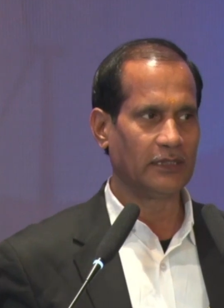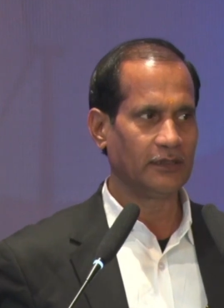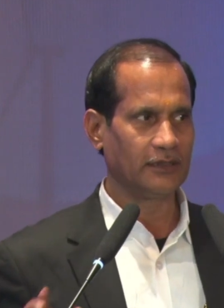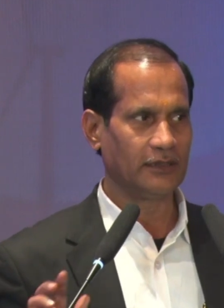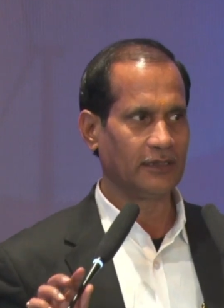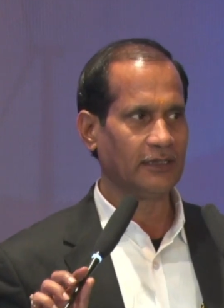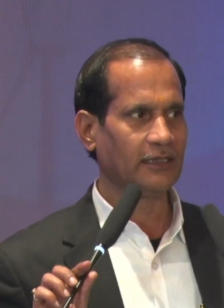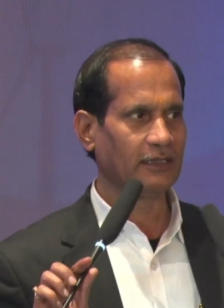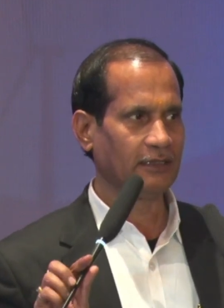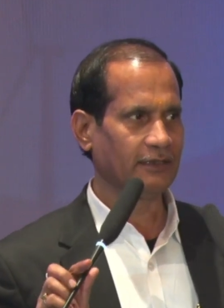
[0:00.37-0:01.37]
the
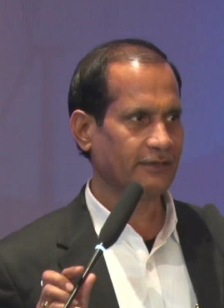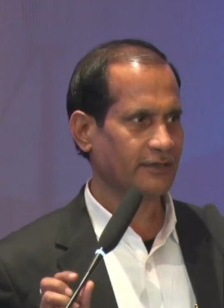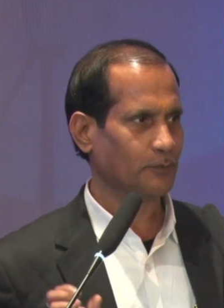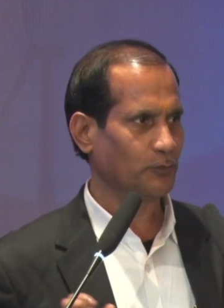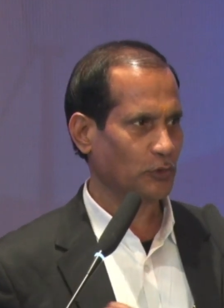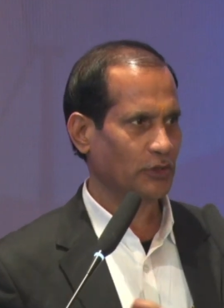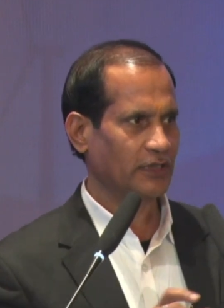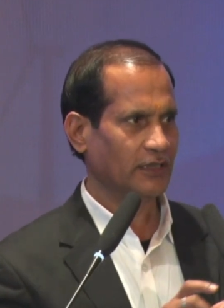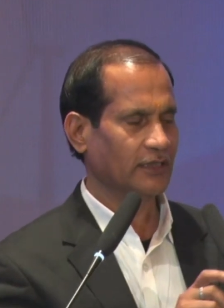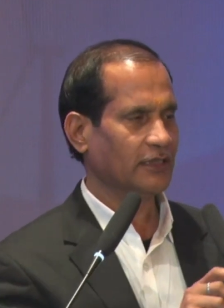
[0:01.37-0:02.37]
DRE is
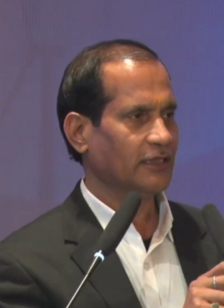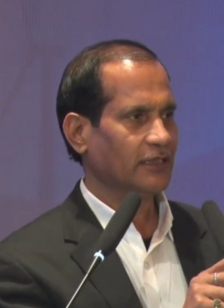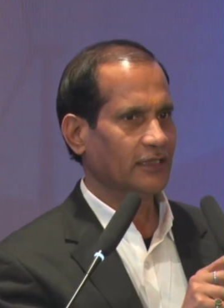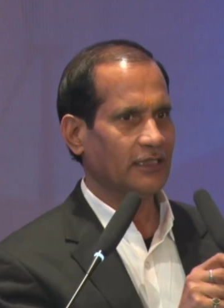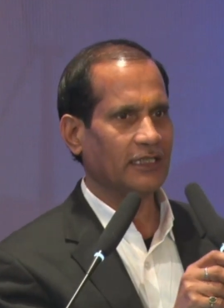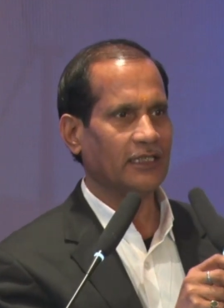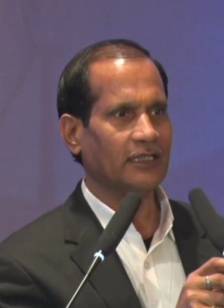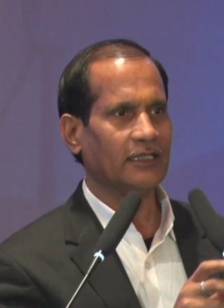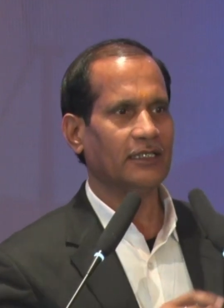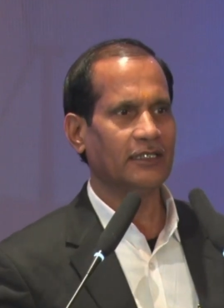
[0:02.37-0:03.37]
important, and
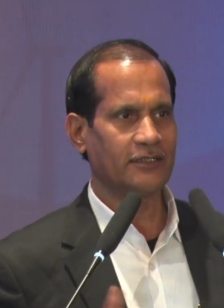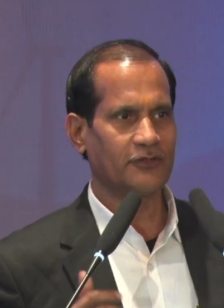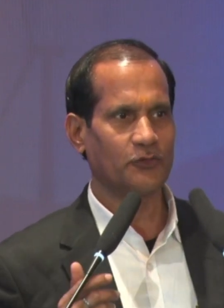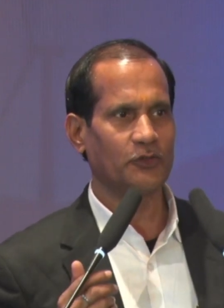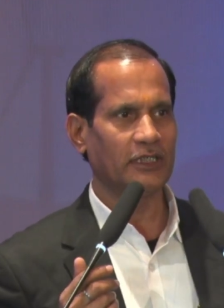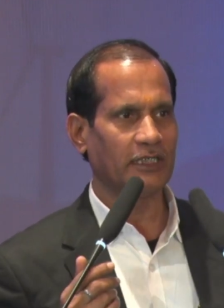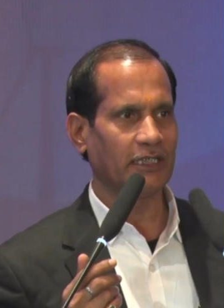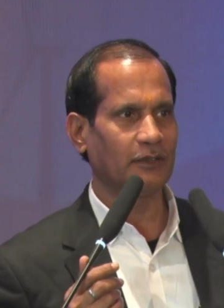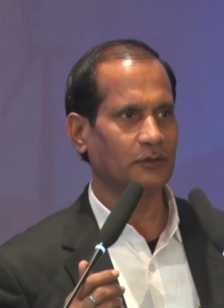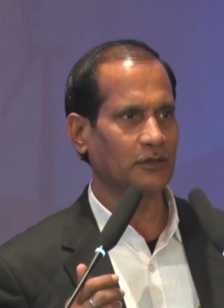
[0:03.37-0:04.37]
it should
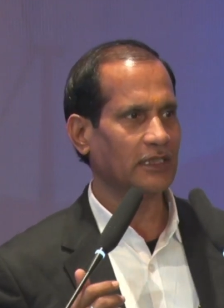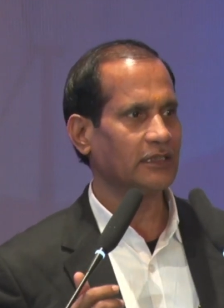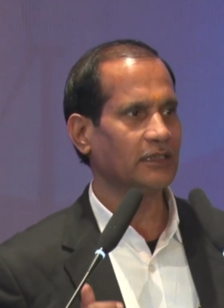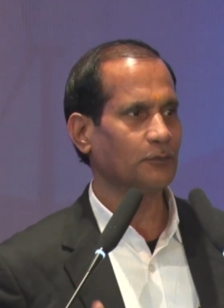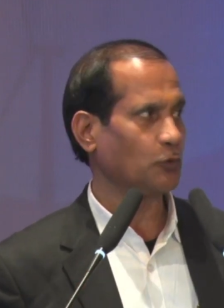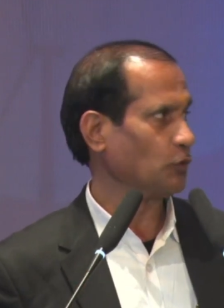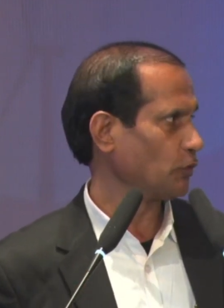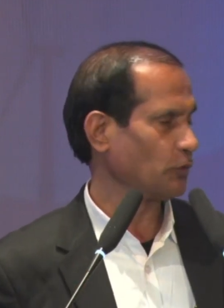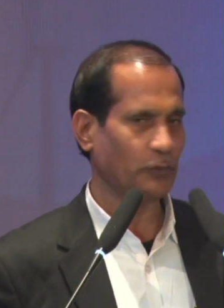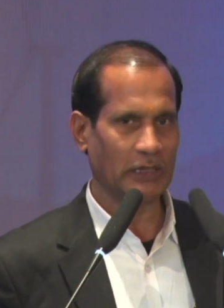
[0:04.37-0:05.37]
have, I think, 4 or
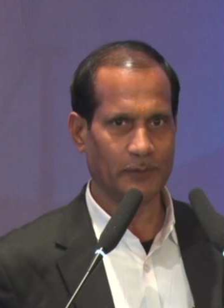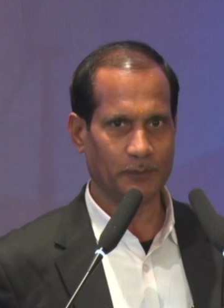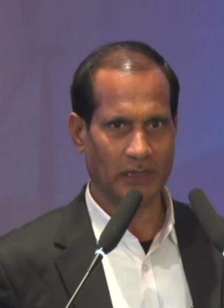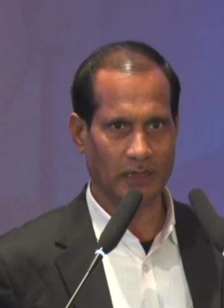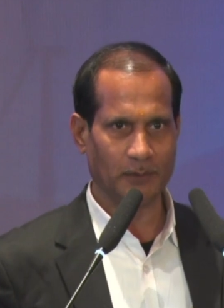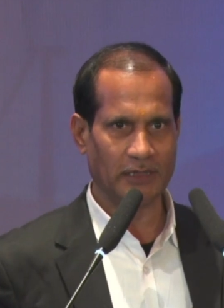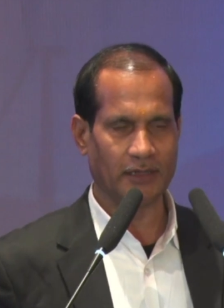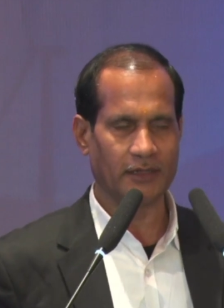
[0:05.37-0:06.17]
5 elements.